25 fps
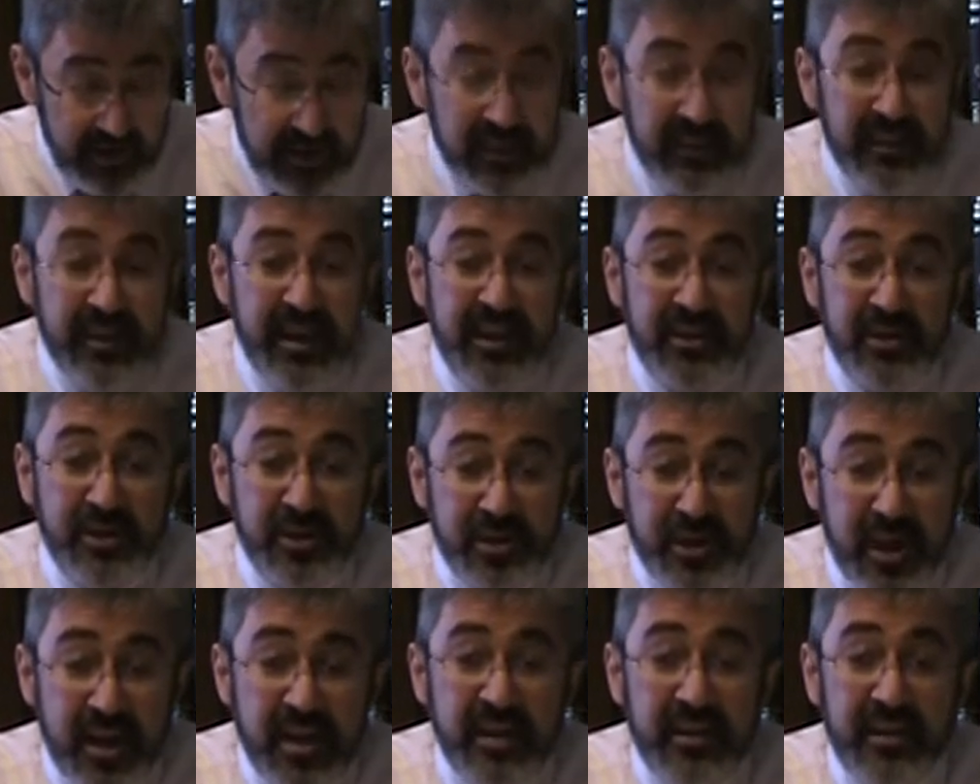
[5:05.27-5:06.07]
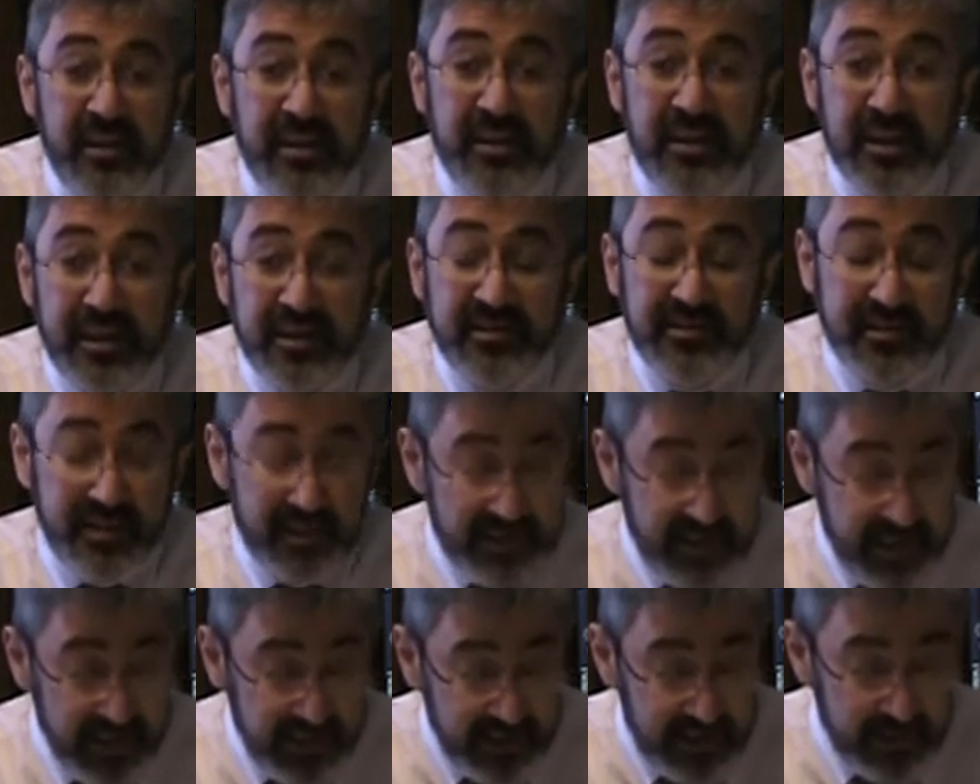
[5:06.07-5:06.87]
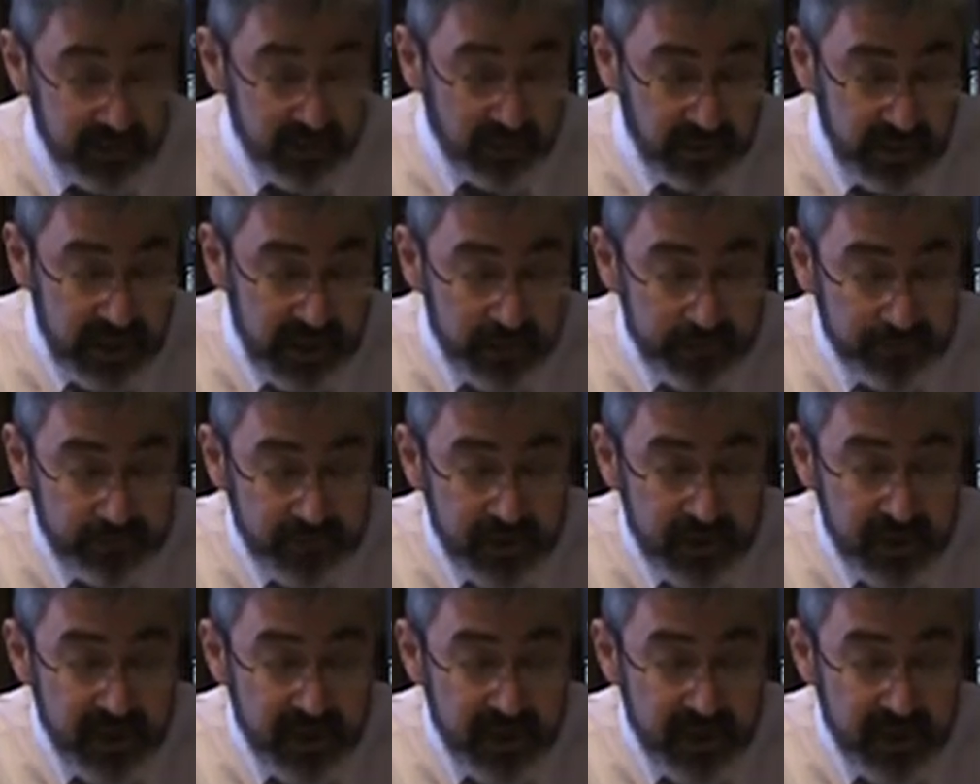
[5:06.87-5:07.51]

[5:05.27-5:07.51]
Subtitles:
le'anshei knesset hagedolah,